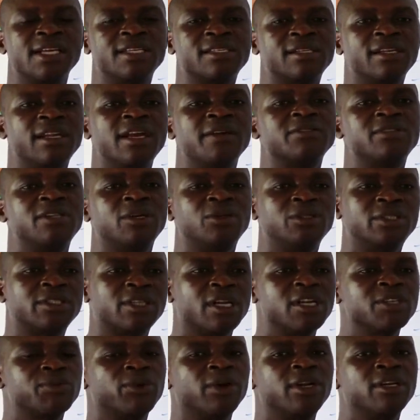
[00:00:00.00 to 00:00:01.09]
the slaves, they would
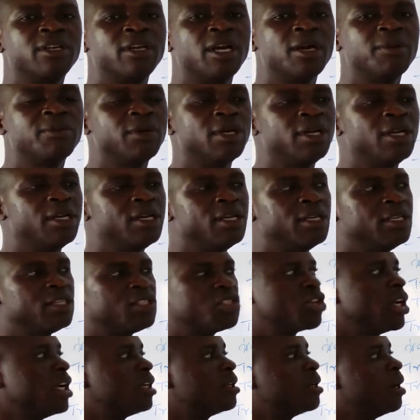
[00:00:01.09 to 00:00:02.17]
transport them
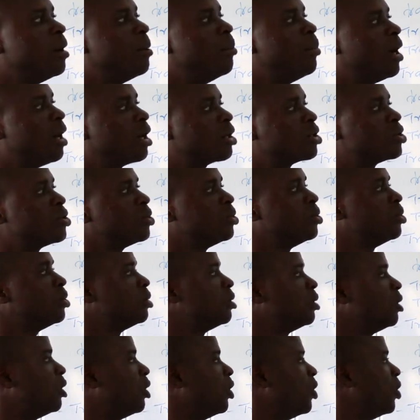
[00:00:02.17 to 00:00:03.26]
straight back to